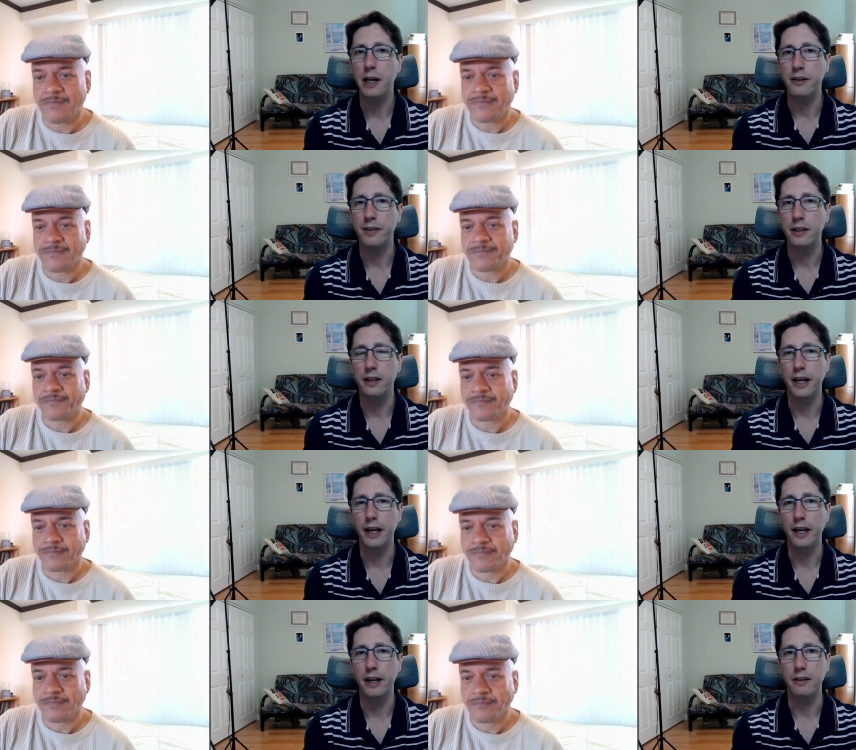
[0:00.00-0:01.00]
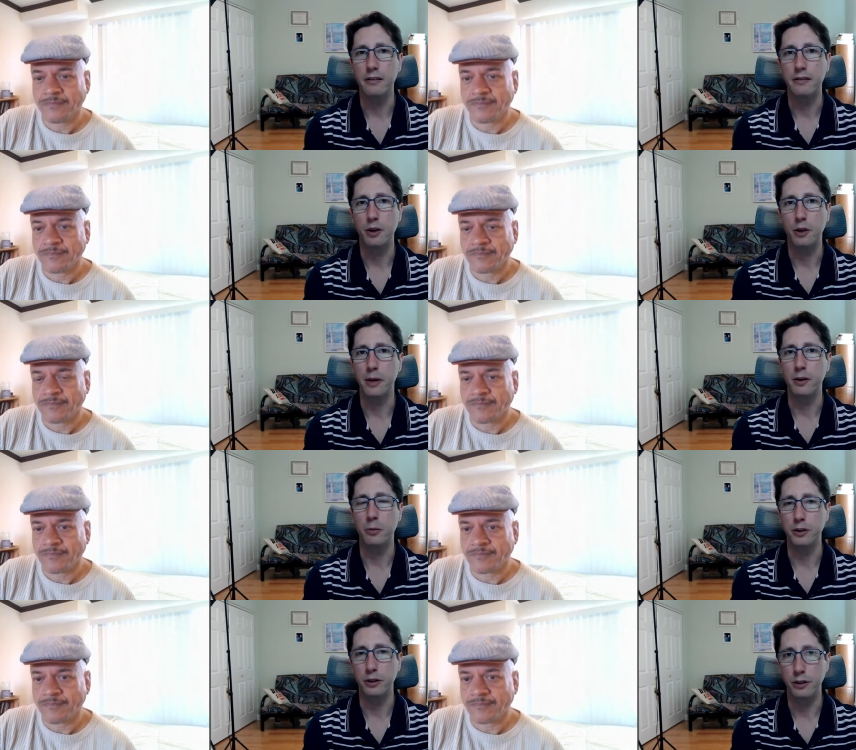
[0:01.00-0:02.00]
Speaker 1: yeah. out of it and no matter
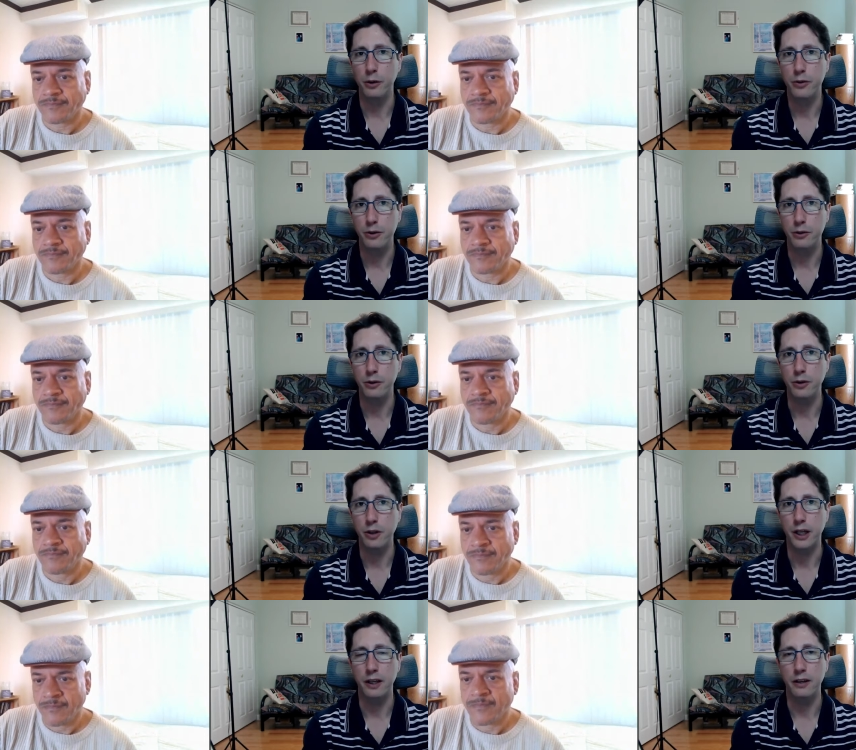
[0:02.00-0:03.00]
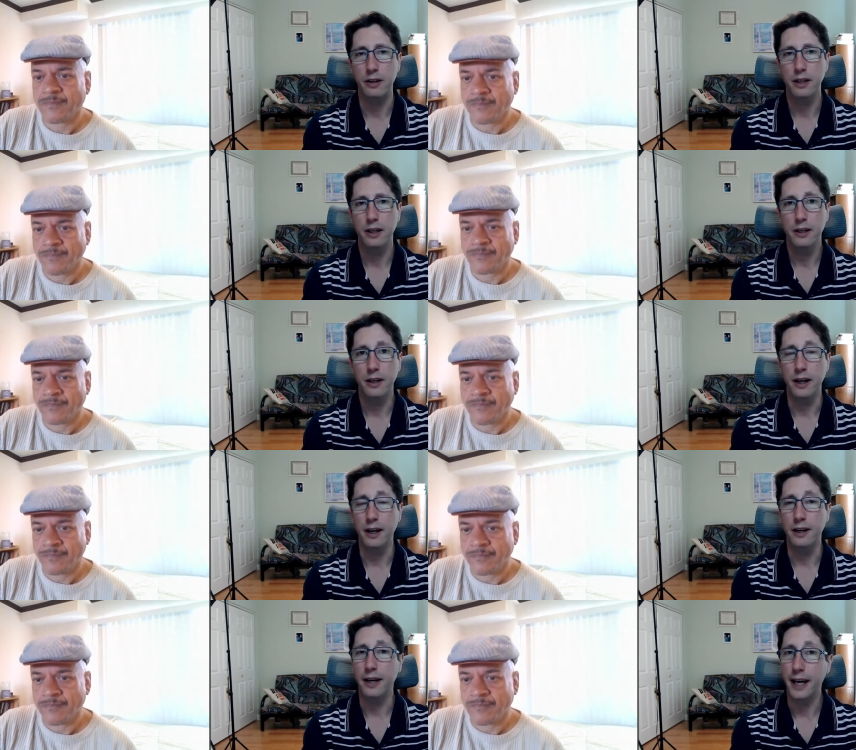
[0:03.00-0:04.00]
what you go through you can
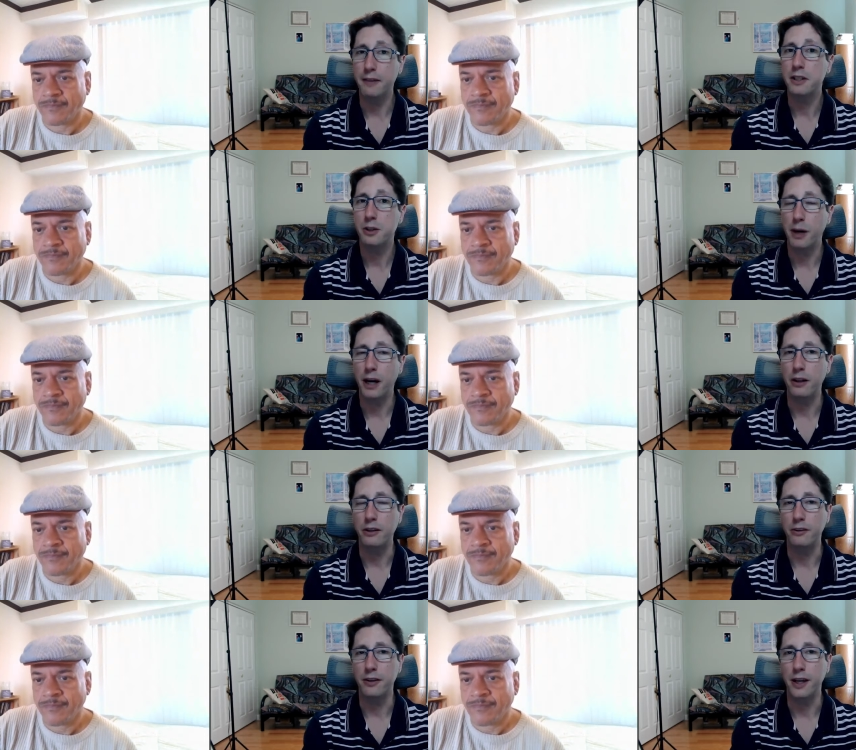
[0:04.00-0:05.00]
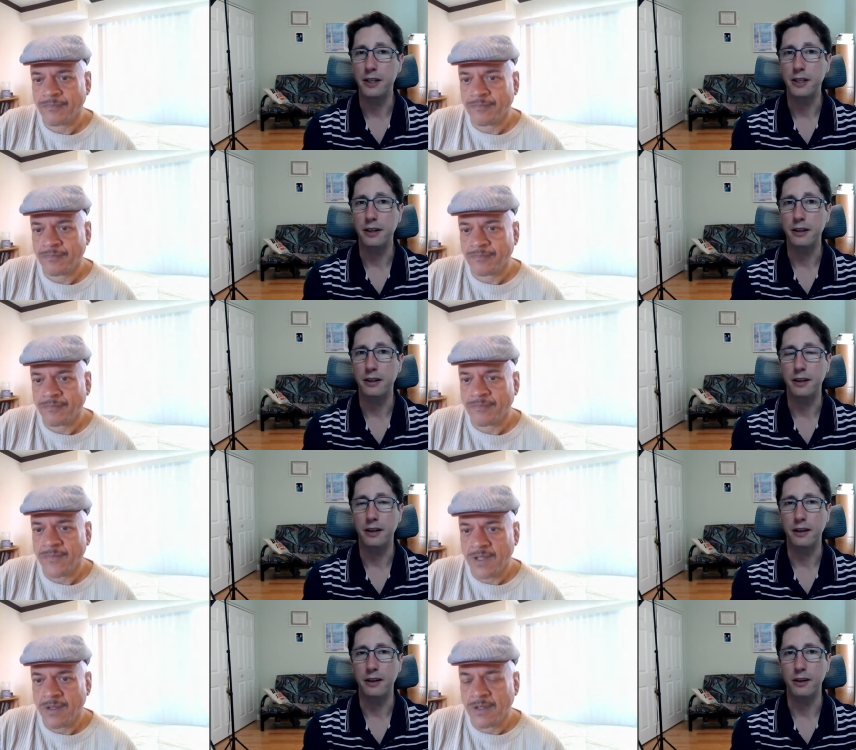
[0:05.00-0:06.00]
uh, have a smile on your face and
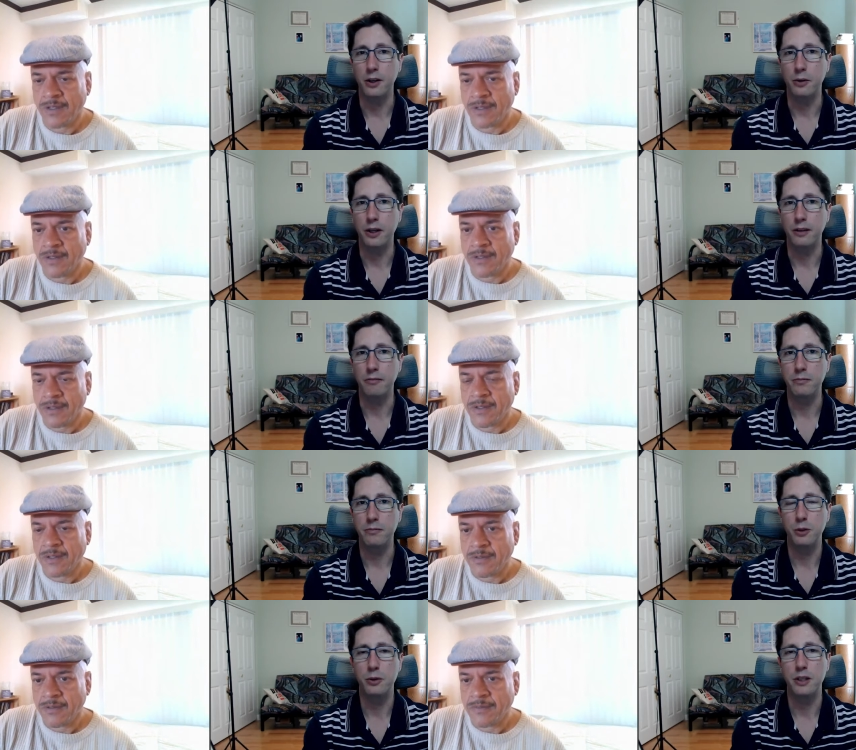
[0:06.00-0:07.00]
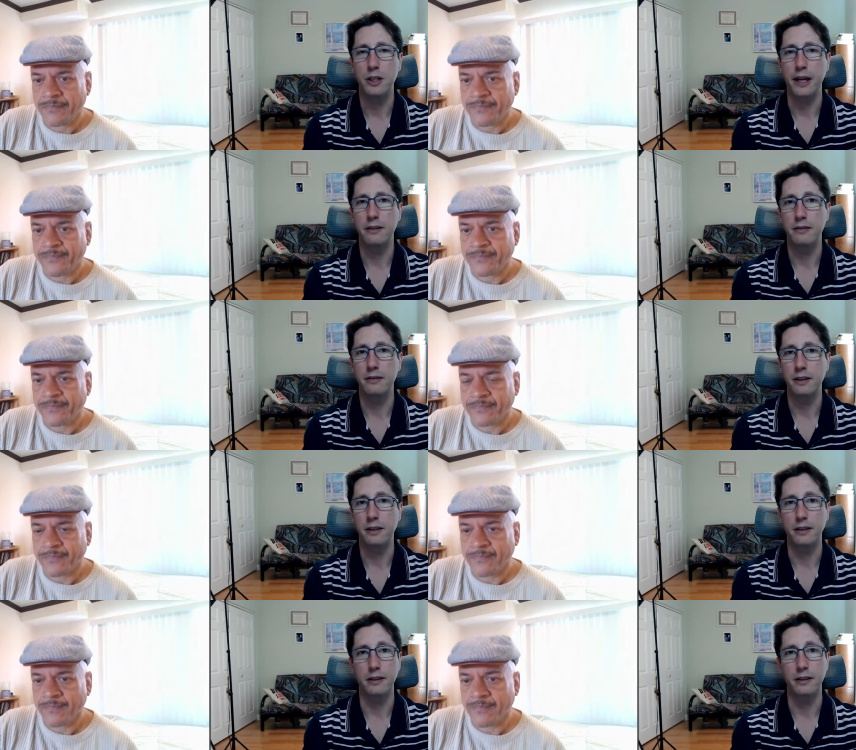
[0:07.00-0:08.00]
uh, you can use that
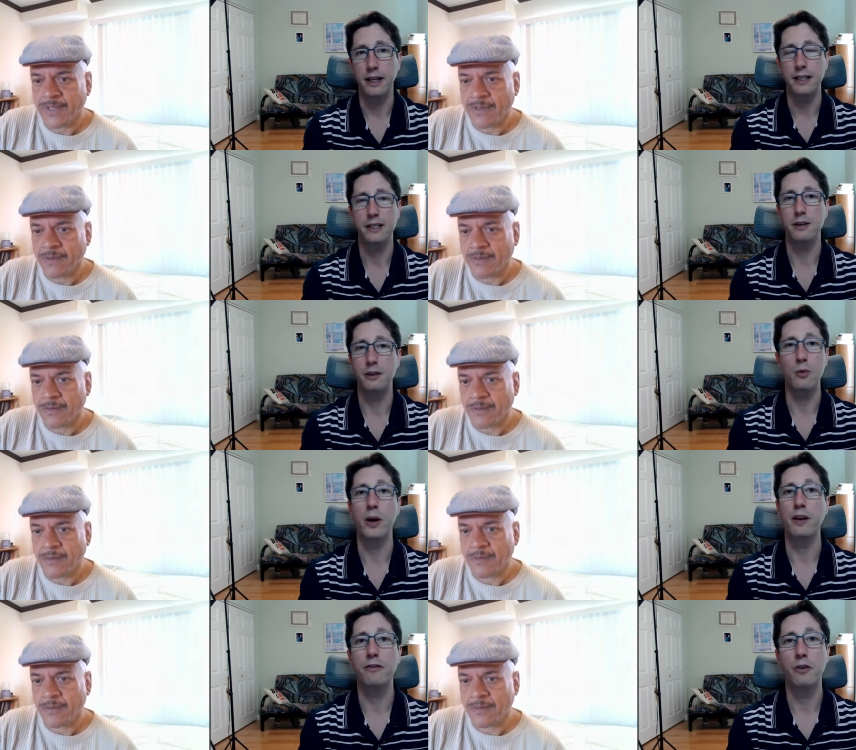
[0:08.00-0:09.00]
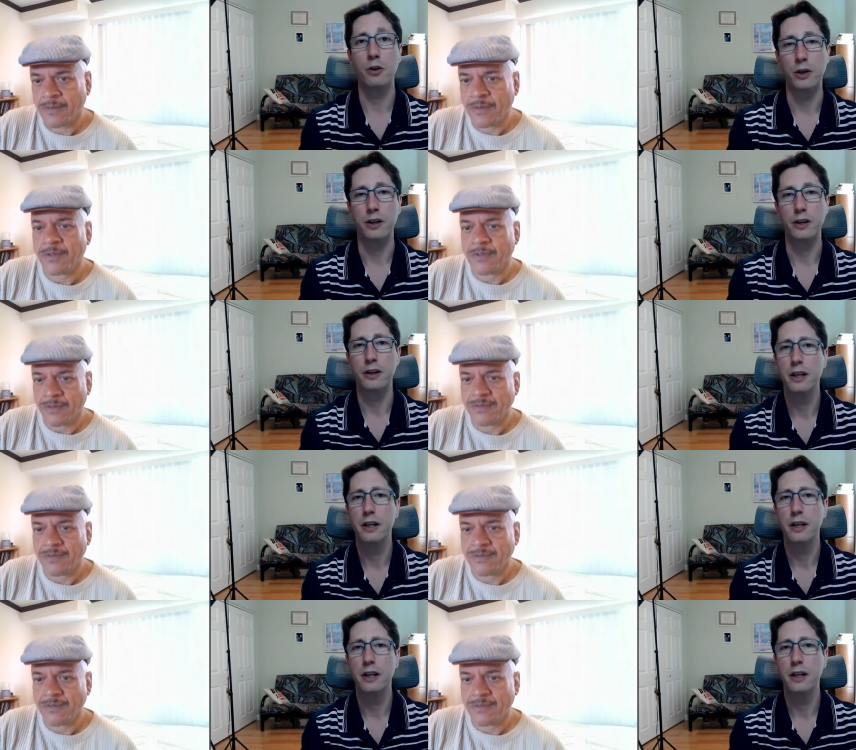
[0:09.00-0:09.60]
uh, as your way forward